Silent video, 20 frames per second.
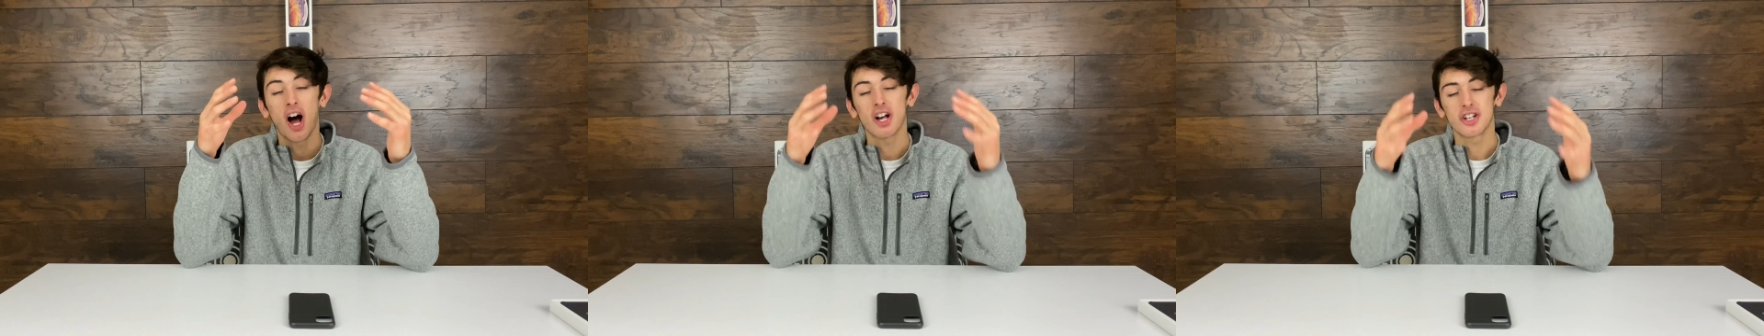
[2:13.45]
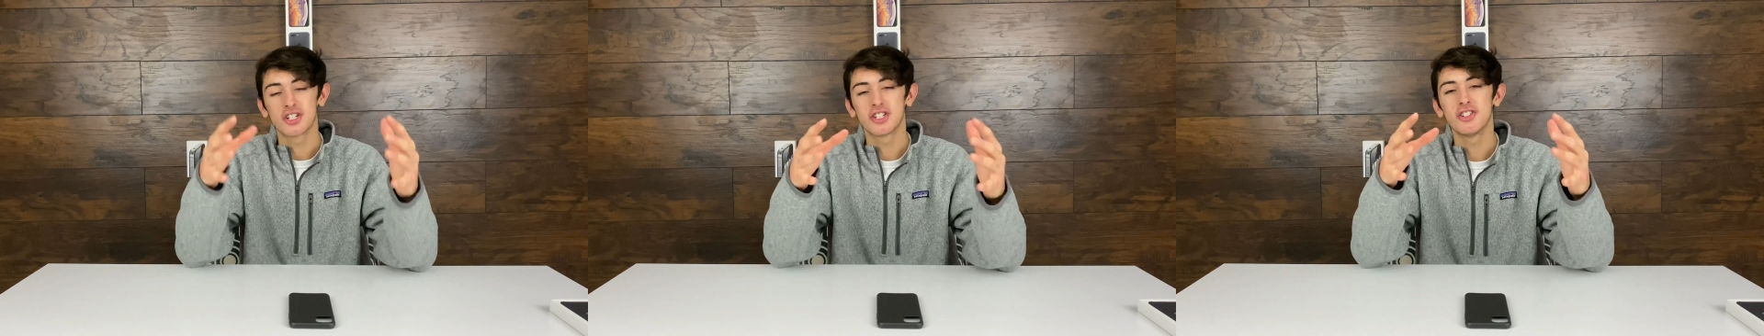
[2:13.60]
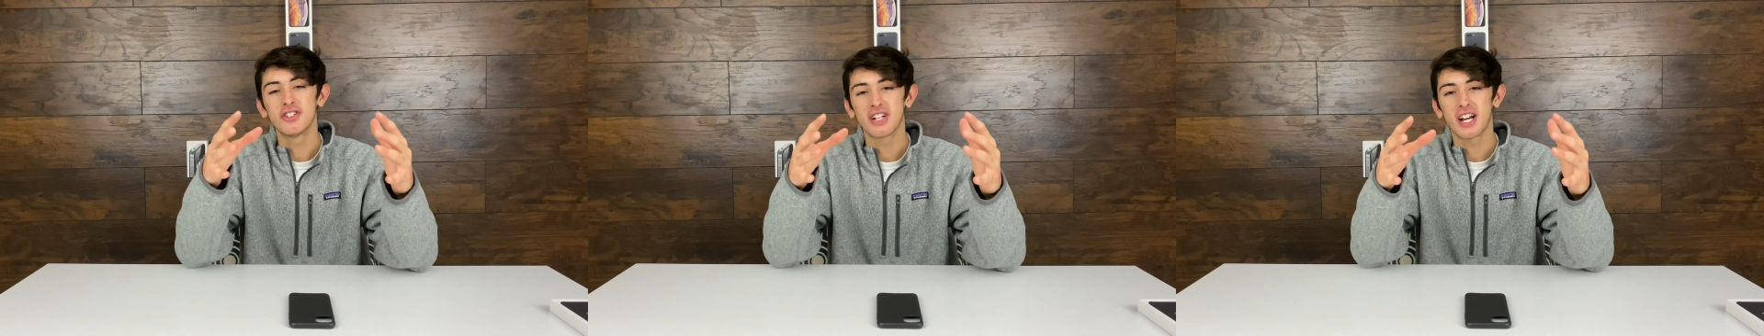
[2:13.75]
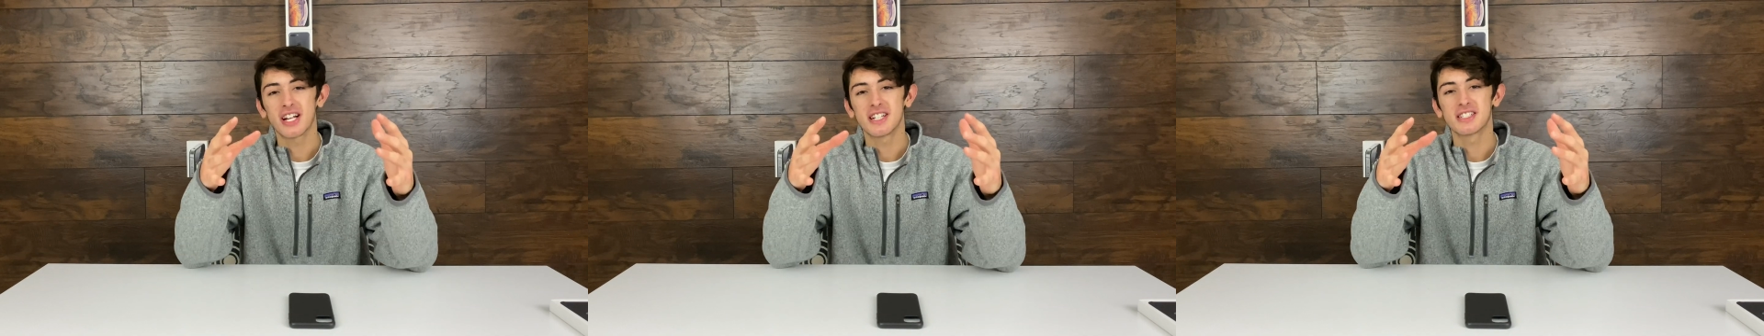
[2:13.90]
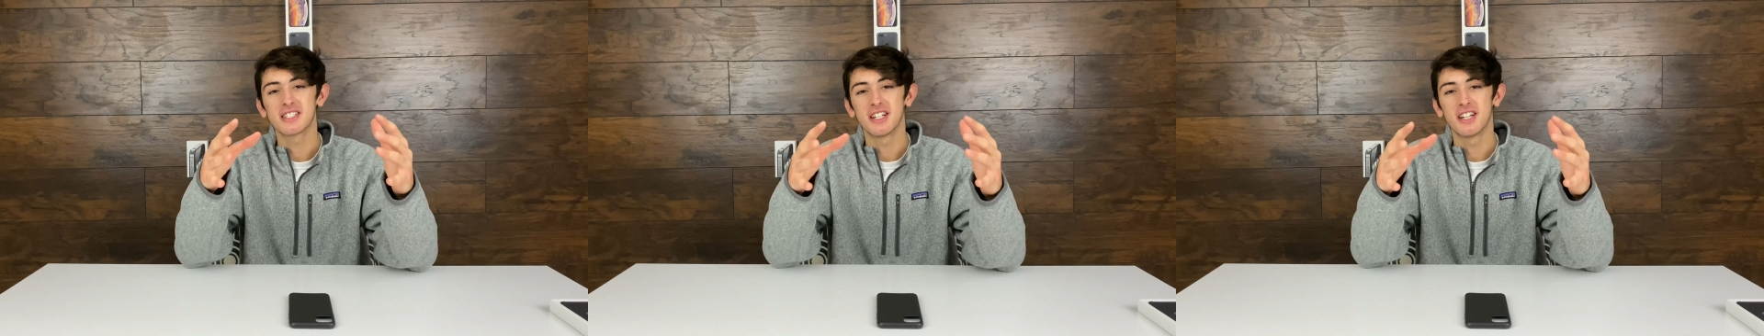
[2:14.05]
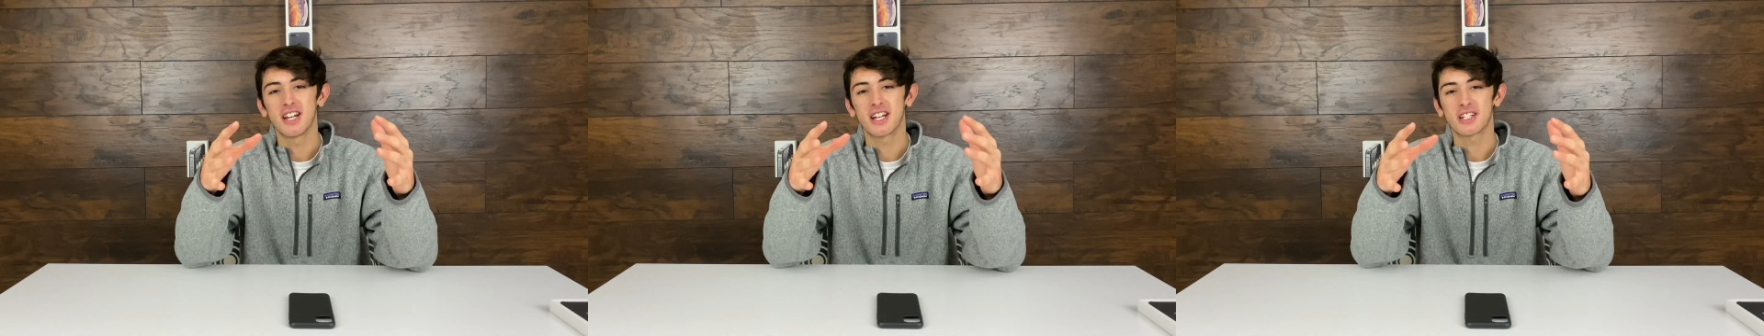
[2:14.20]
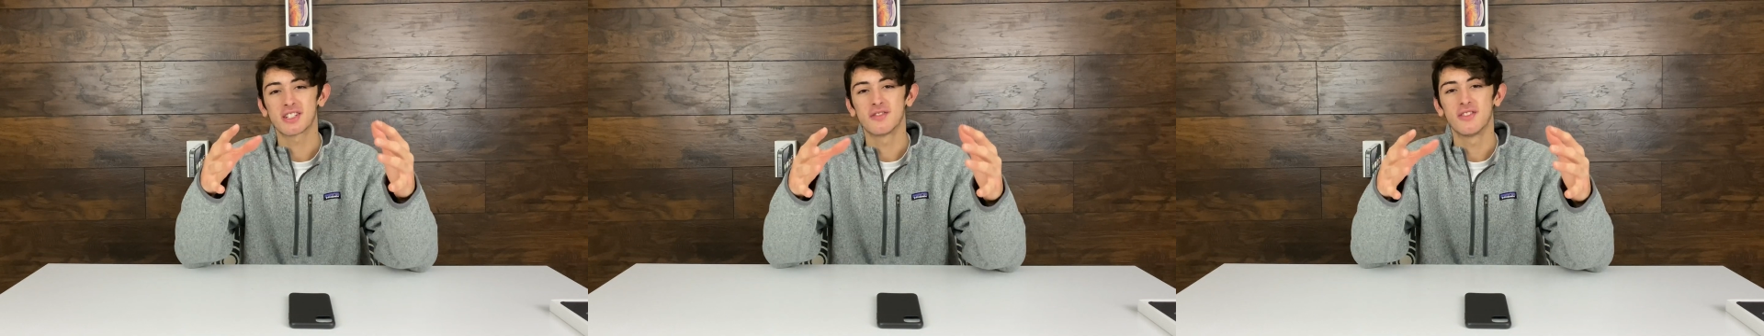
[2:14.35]
See you guys in the
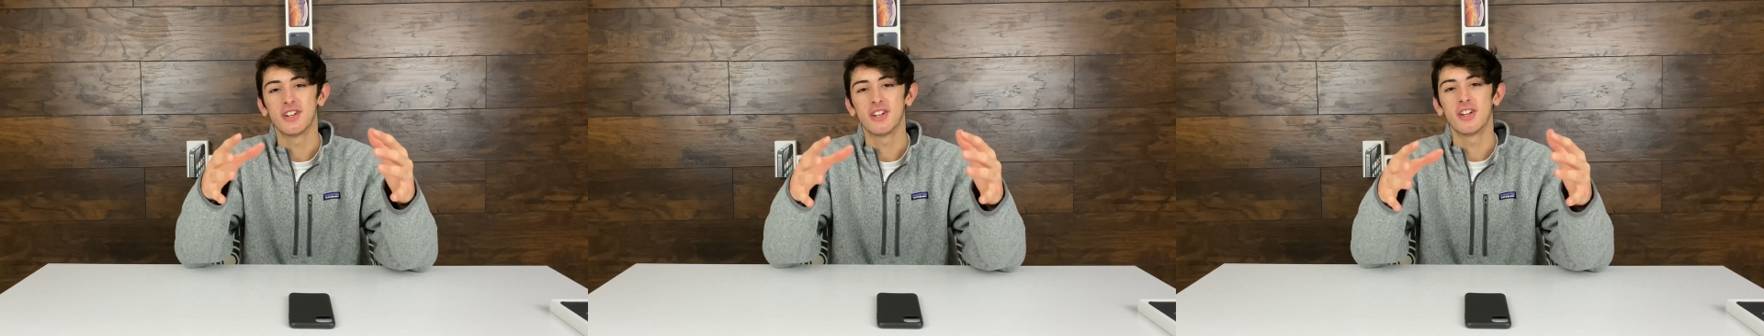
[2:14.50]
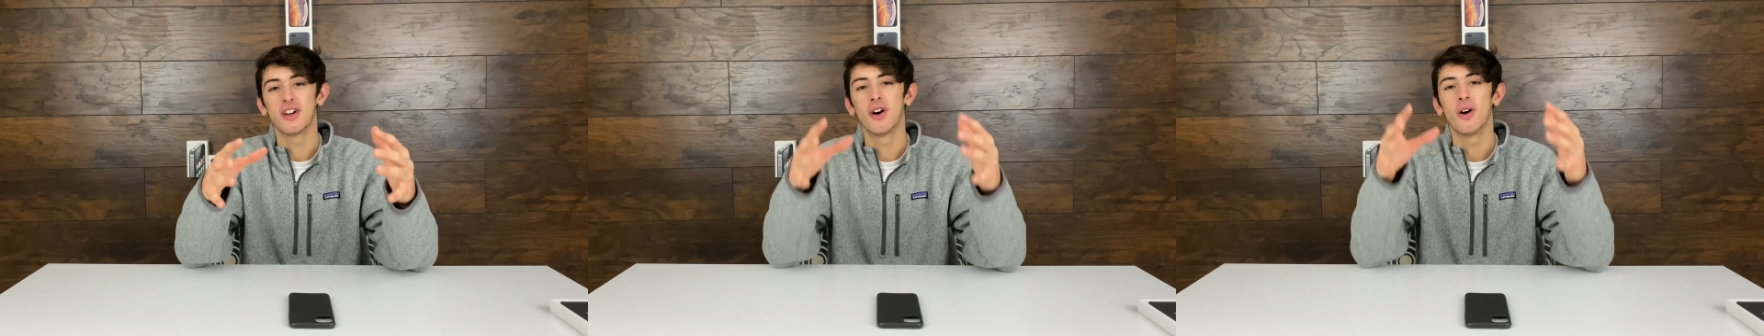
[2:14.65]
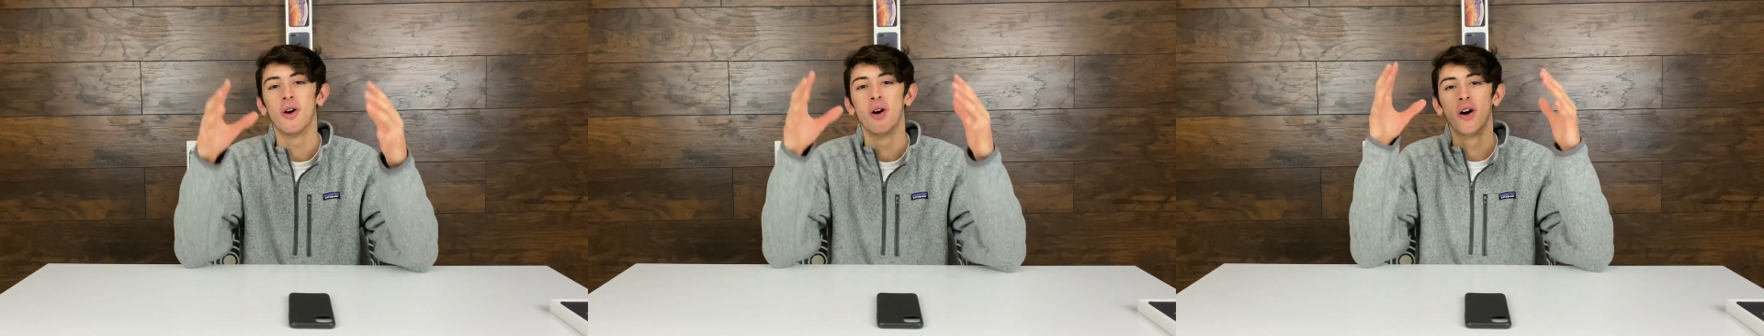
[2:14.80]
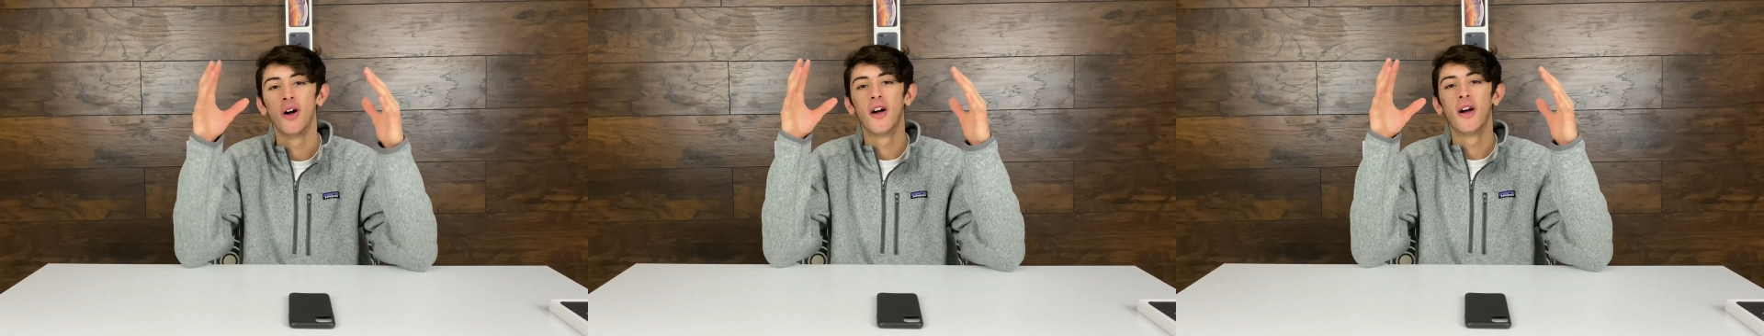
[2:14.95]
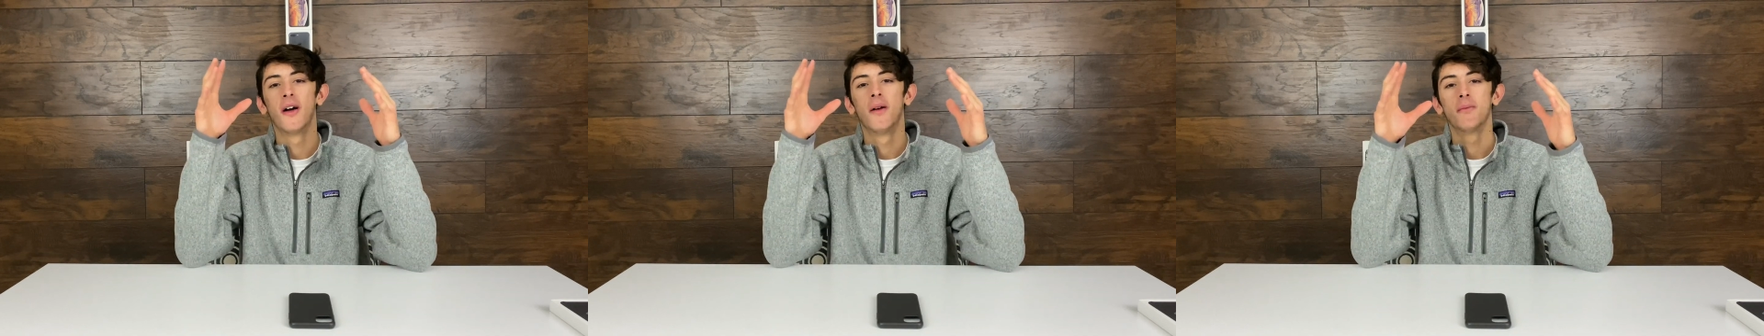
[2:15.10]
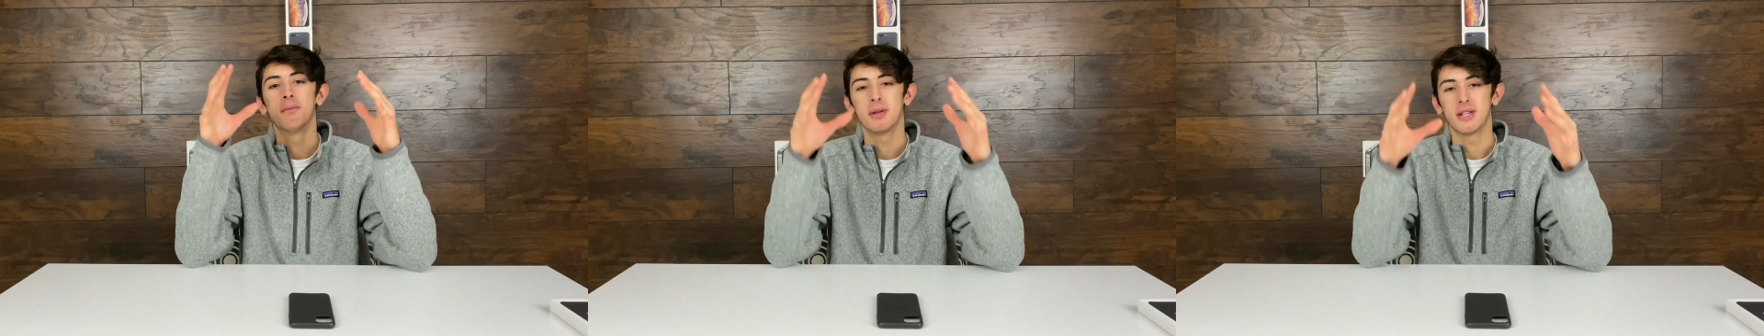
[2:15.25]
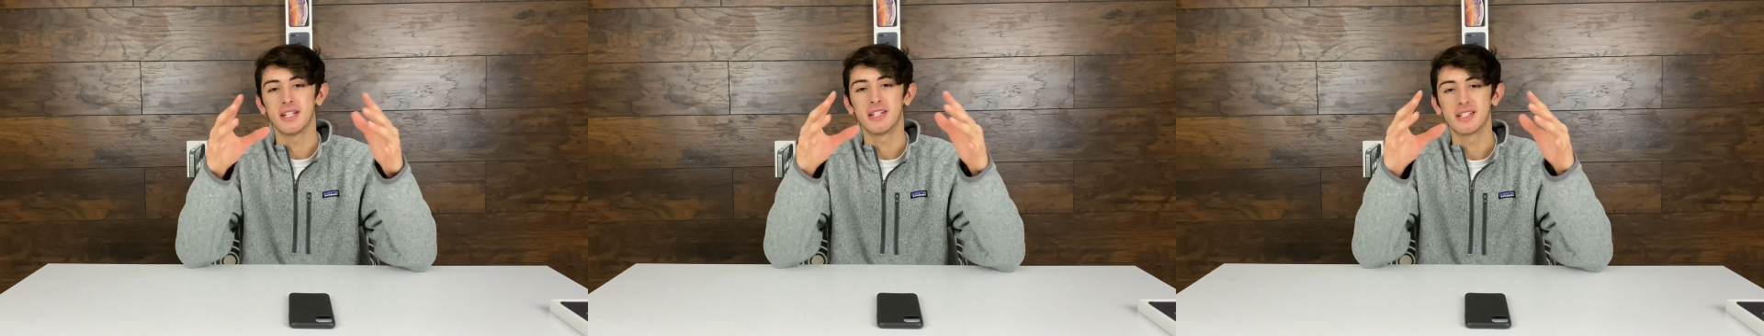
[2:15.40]
next video.
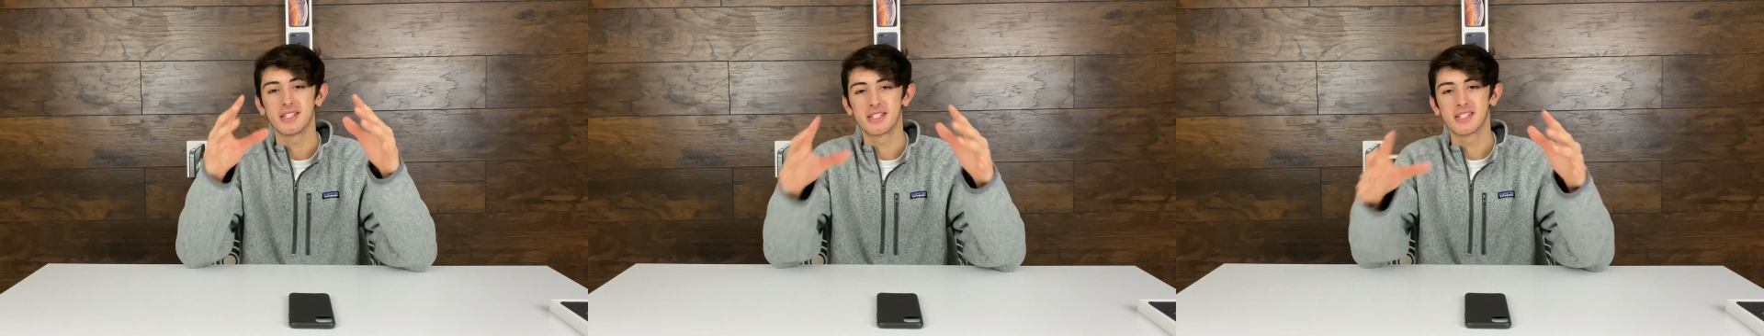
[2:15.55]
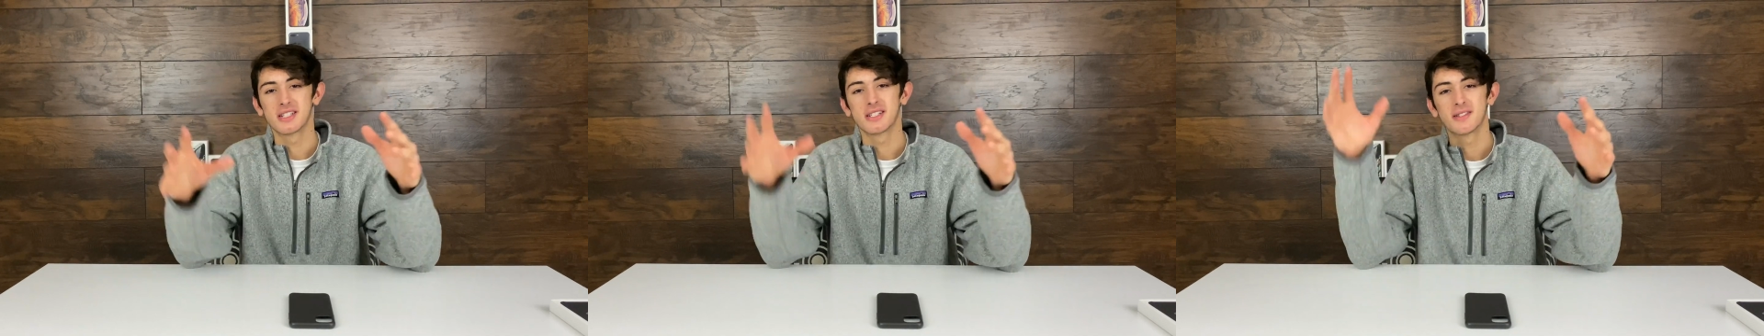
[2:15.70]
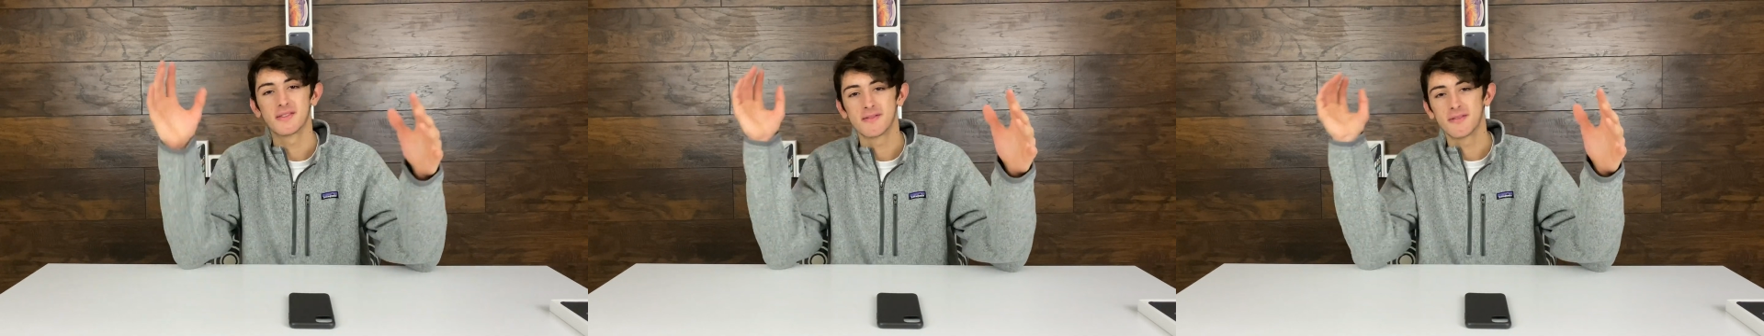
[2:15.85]
Peace.